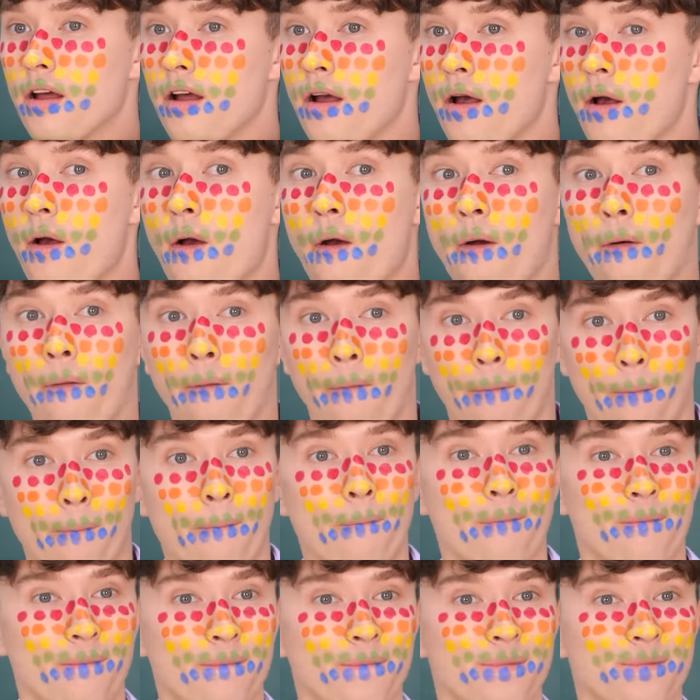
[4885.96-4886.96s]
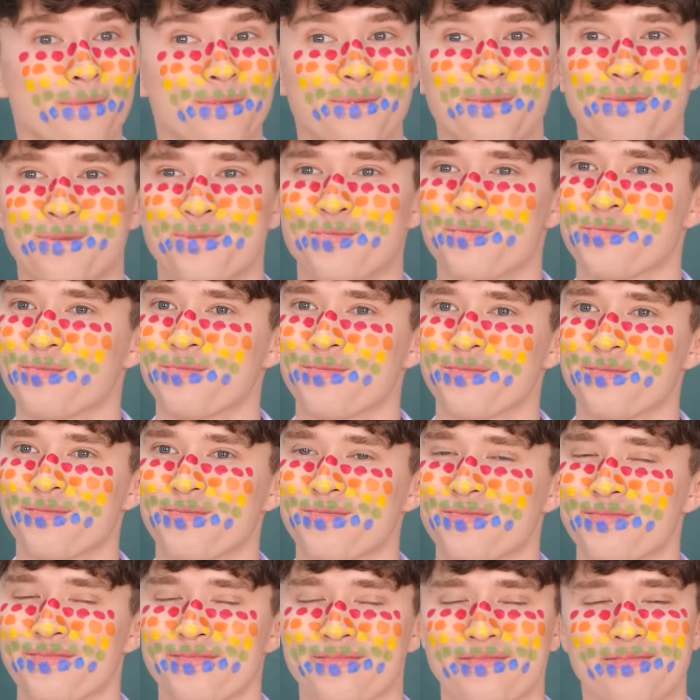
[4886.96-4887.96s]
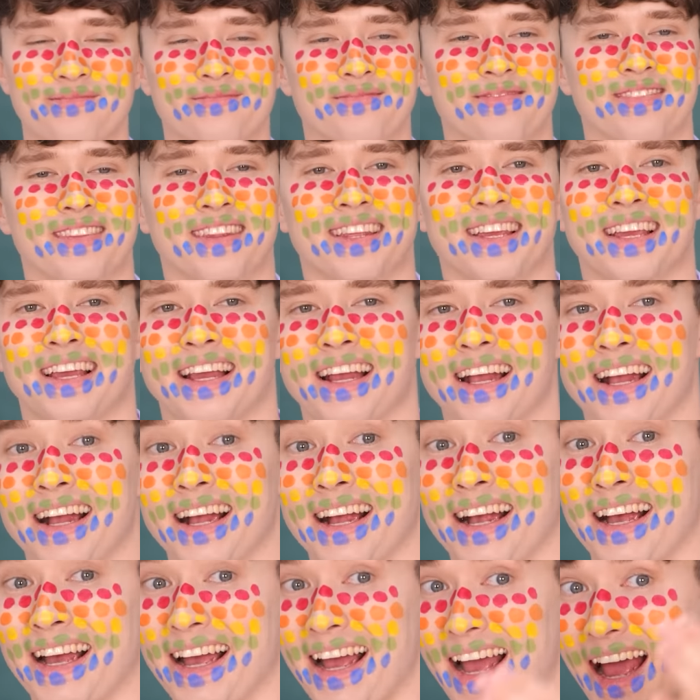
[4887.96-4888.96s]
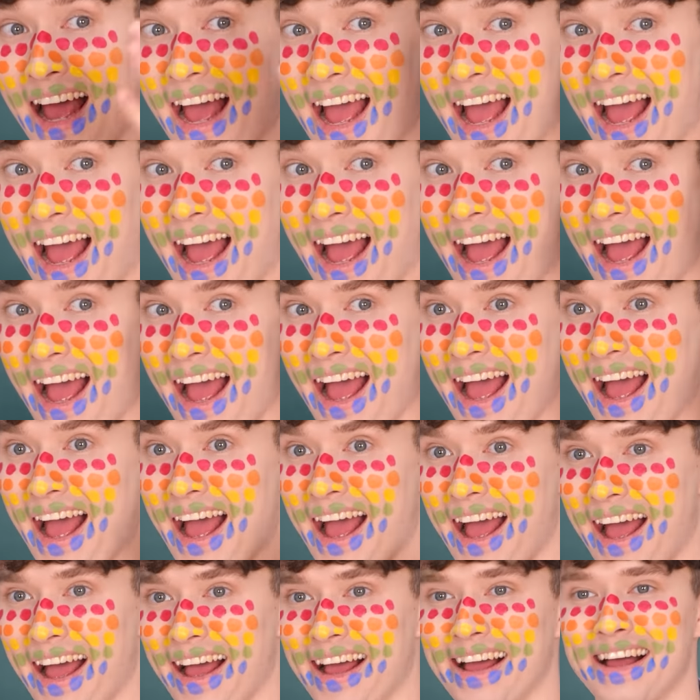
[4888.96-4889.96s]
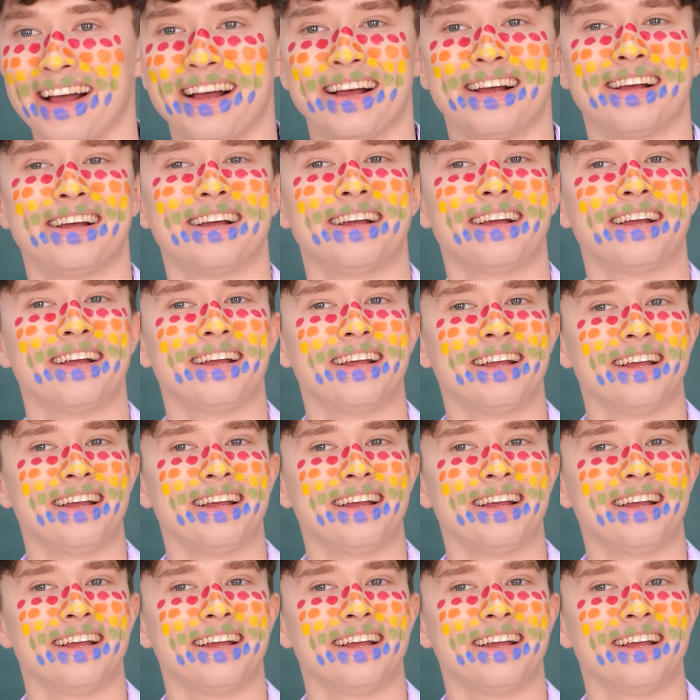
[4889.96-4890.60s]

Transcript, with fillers: How do I look? Come on, be honest. I know, it's